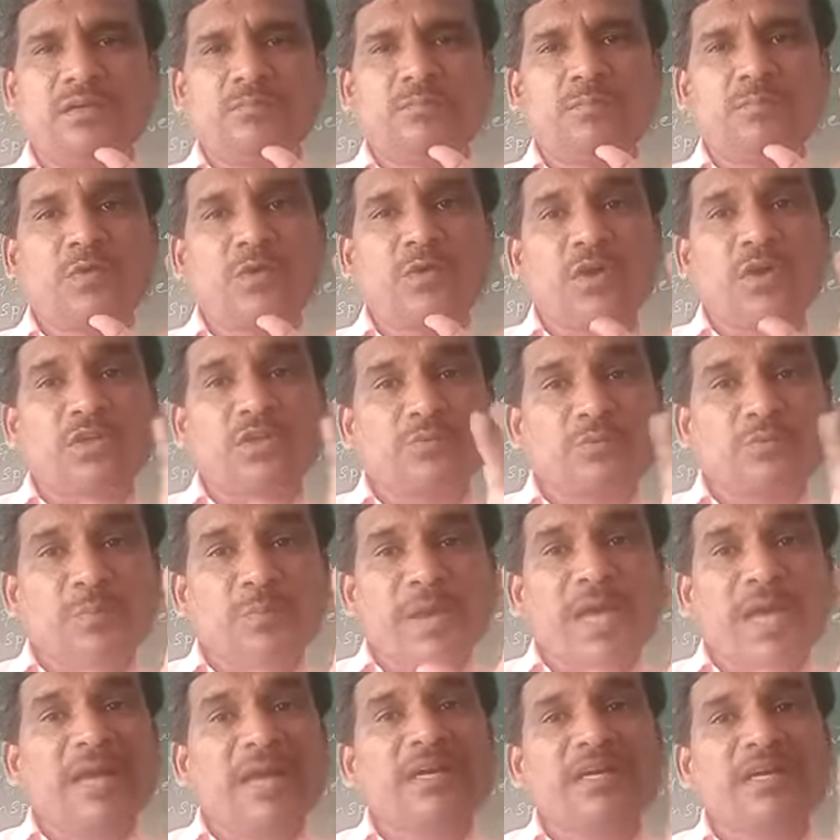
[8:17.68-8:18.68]

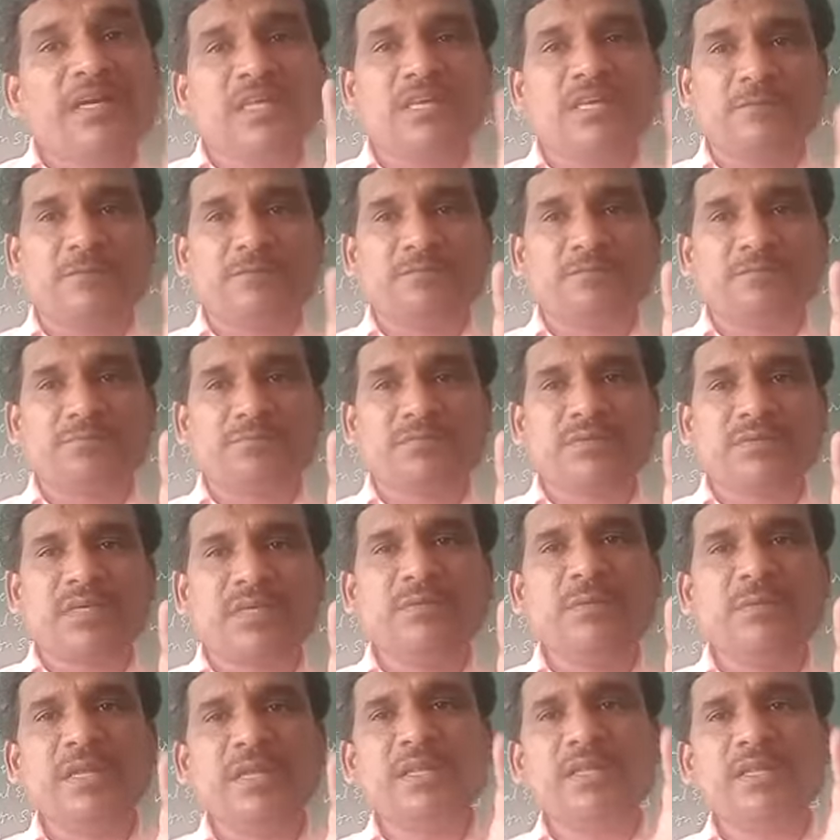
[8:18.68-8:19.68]
prosperity.
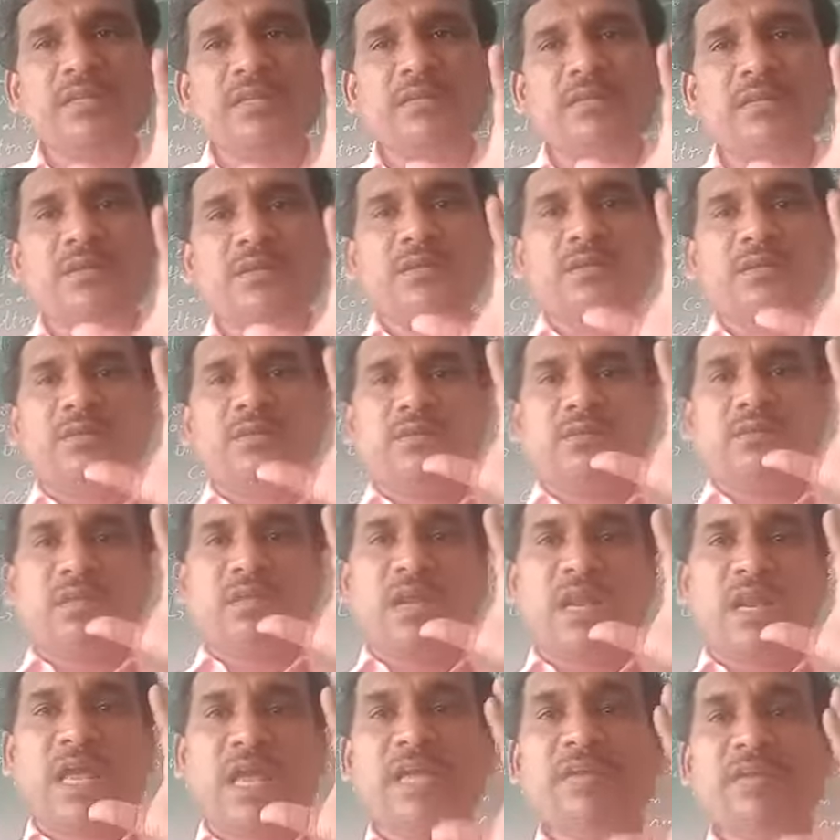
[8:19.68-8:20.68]
Even the
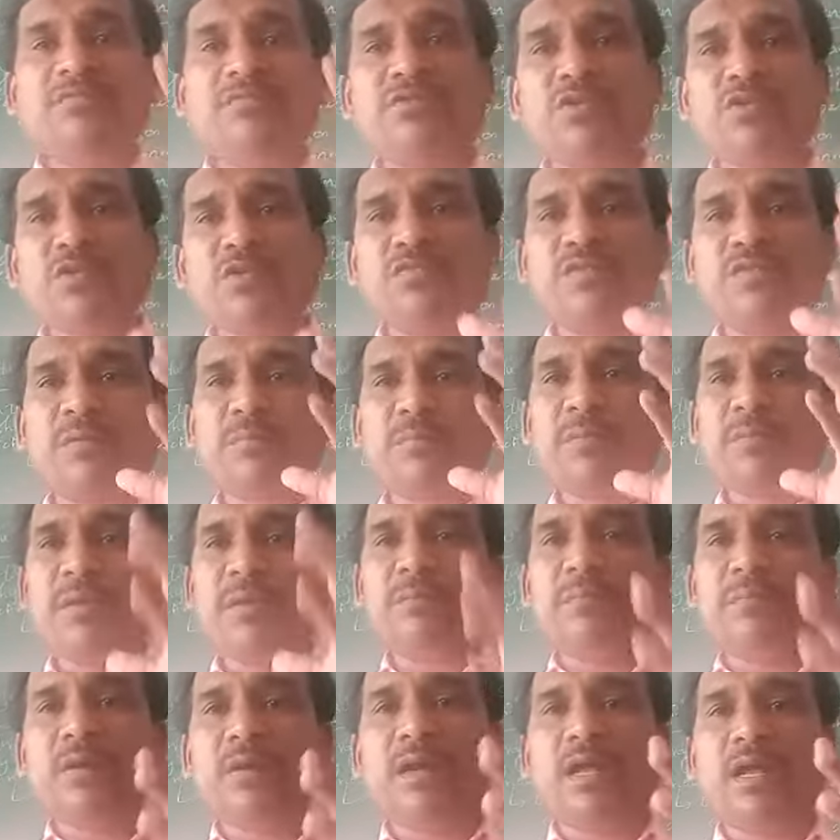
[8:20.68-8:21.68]
lives of the
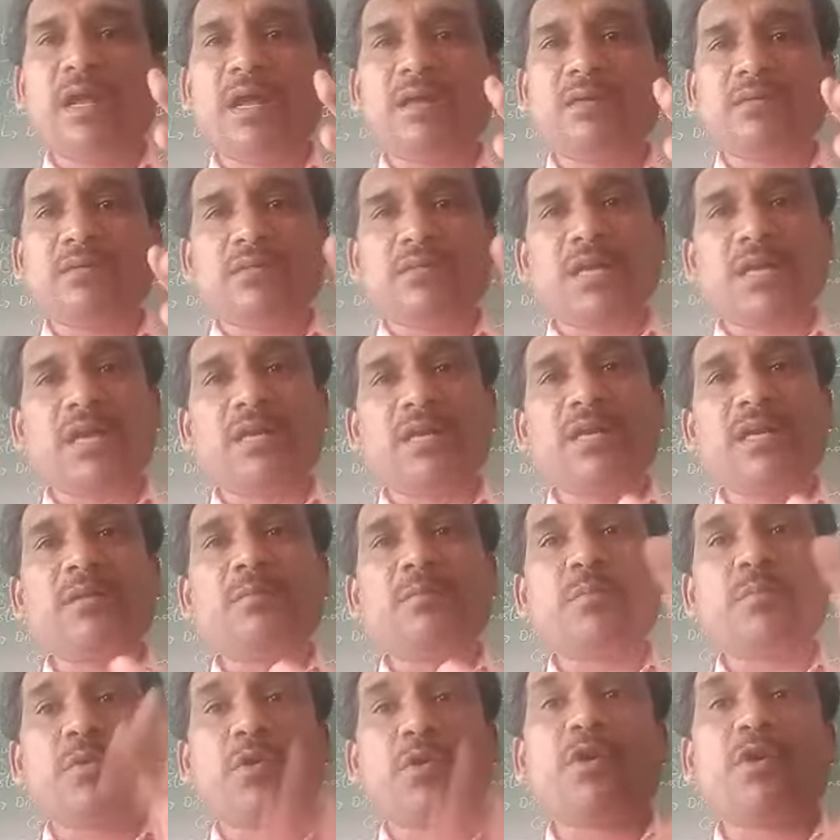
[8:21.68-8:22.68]
people
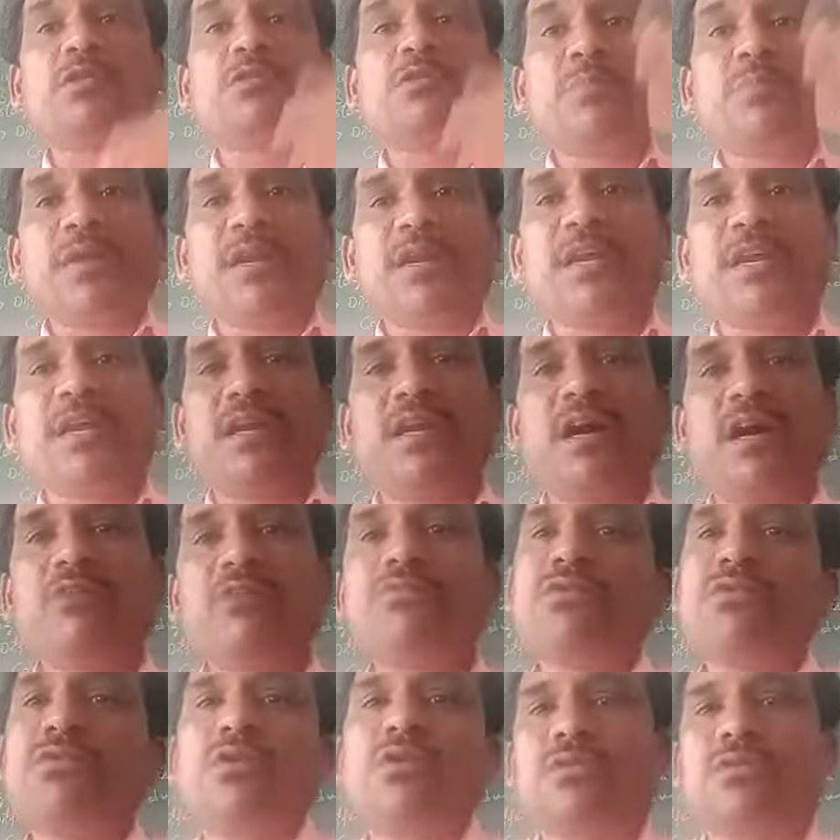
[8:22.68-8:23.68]
started prospering. Of
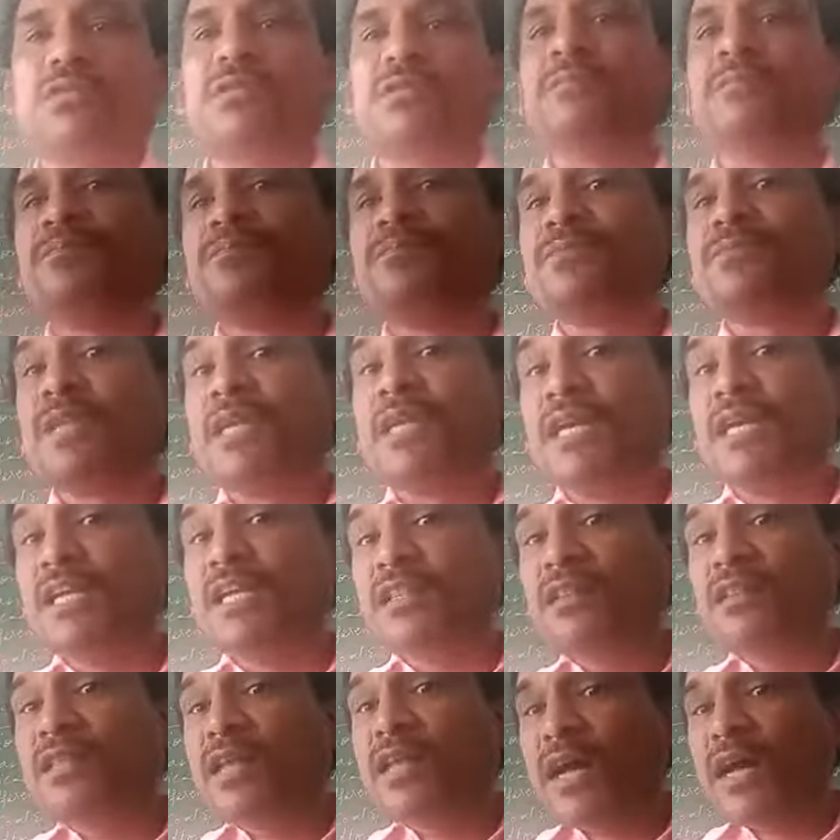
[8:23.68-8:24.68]
course,
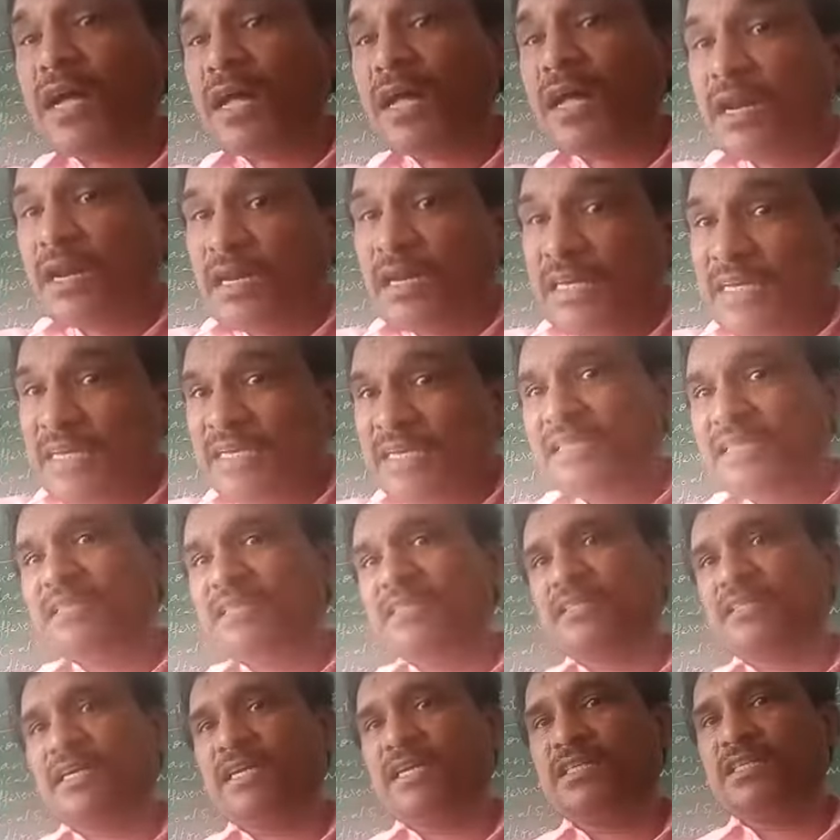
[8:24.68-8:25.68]
in the early
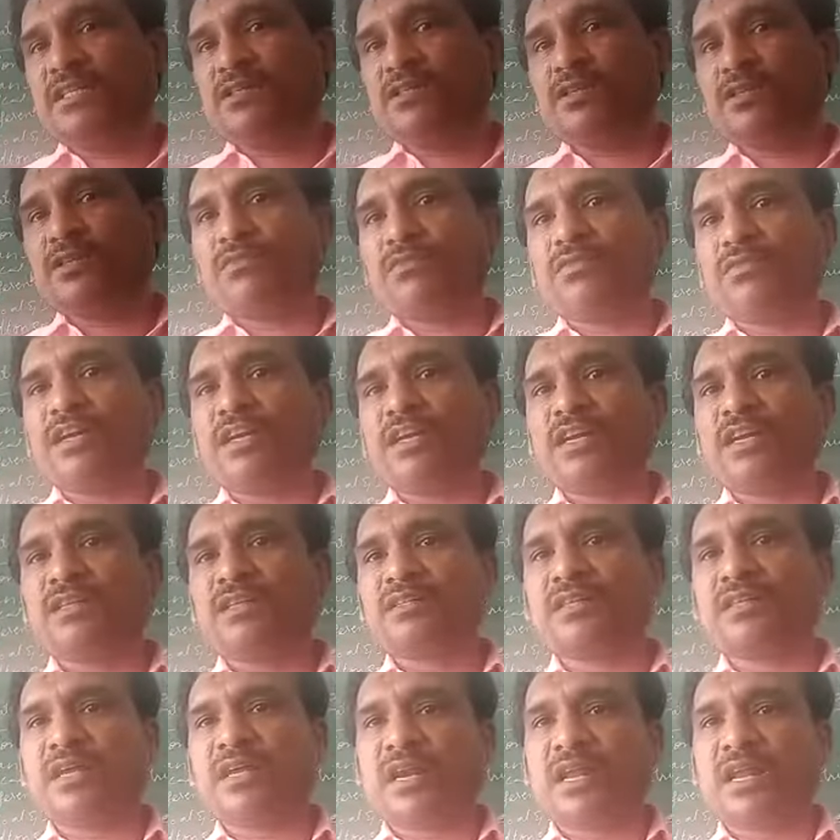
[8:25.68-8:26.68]
stages of
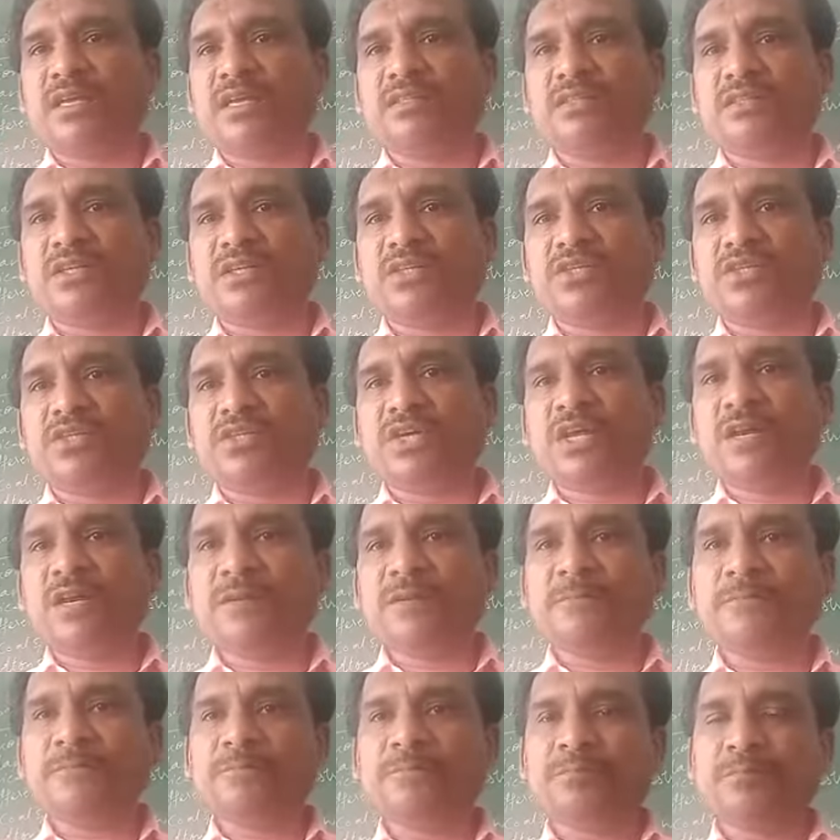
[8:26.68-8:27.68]

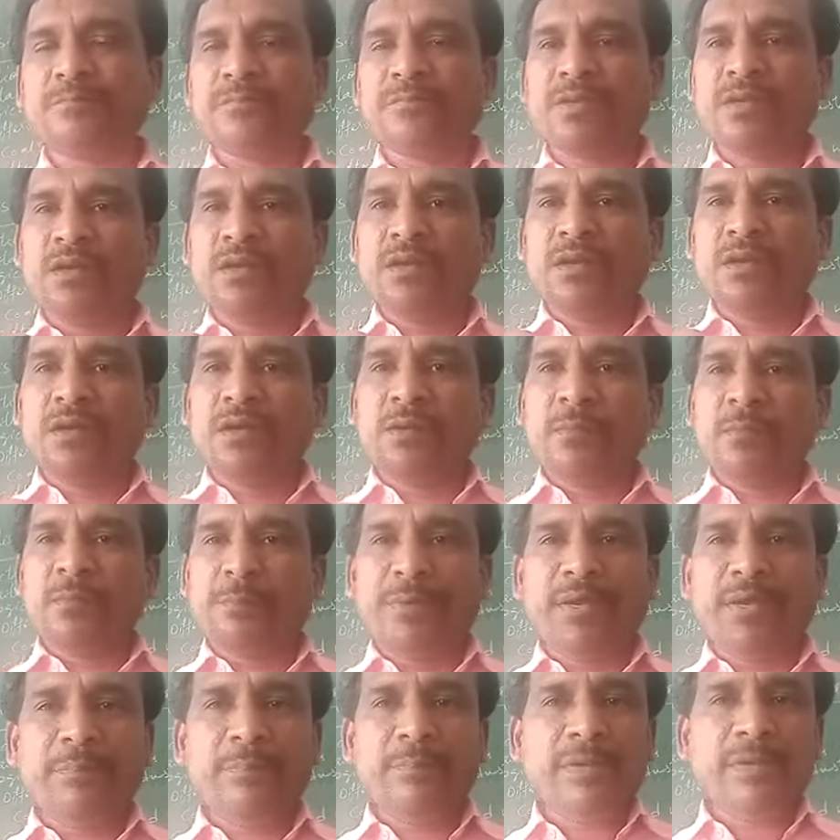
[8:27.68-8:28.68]
industrialization,
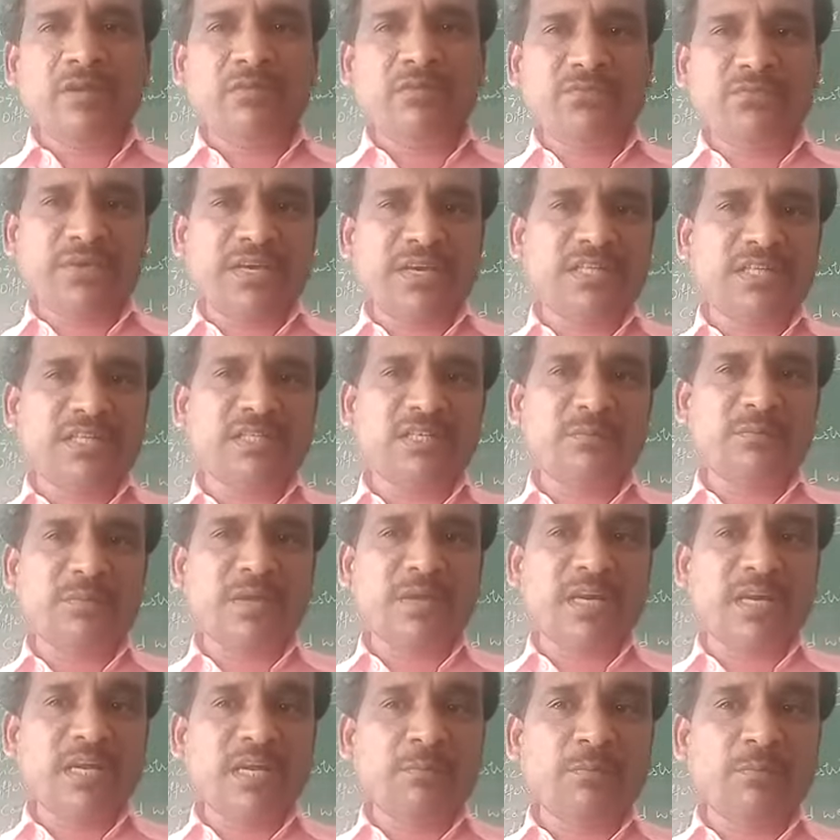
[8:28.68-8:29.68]
people faced
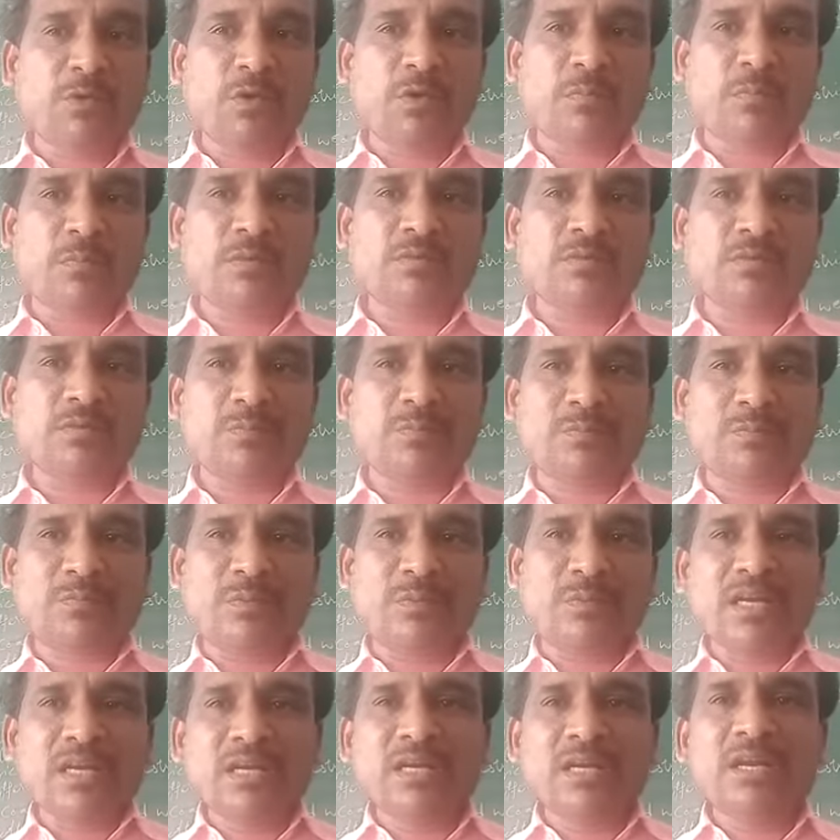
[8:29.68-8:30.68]
many problems,
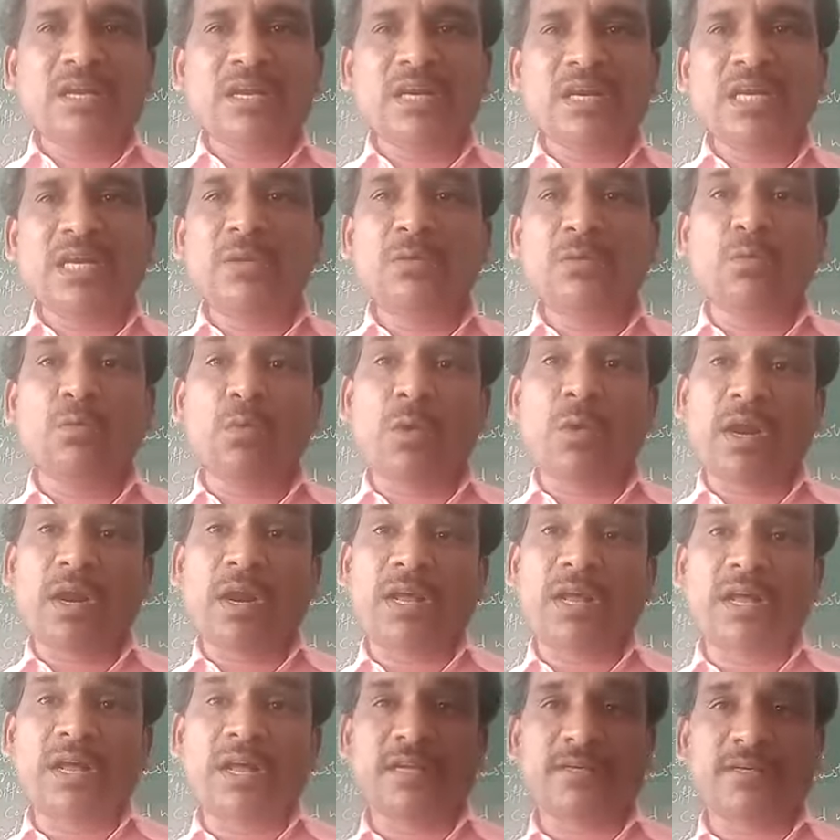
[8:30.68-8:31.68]
particularly
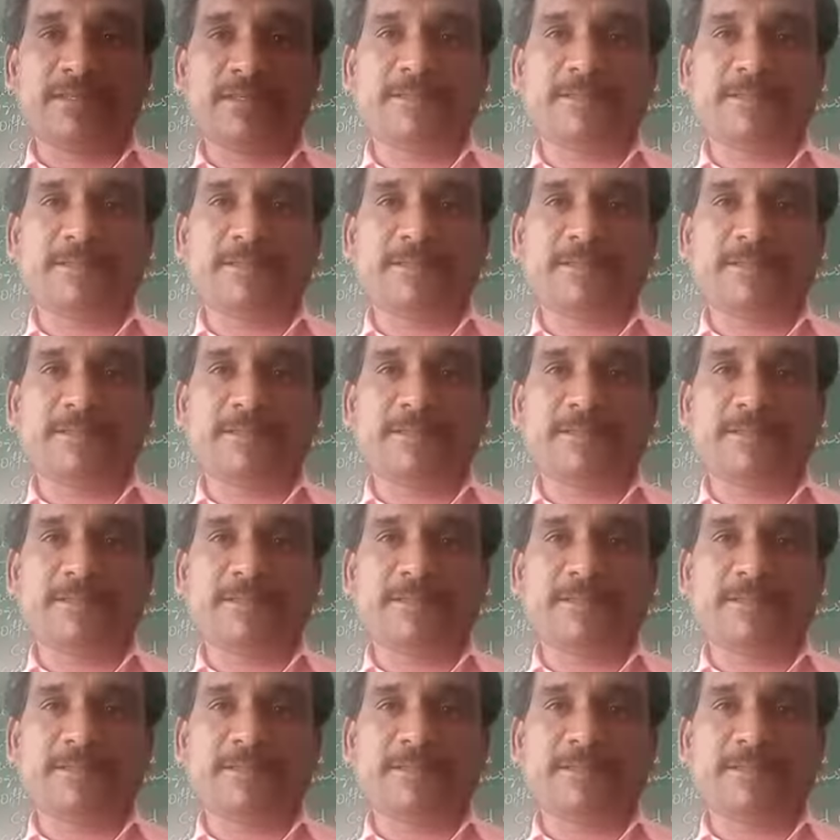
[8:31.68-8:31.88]
workers,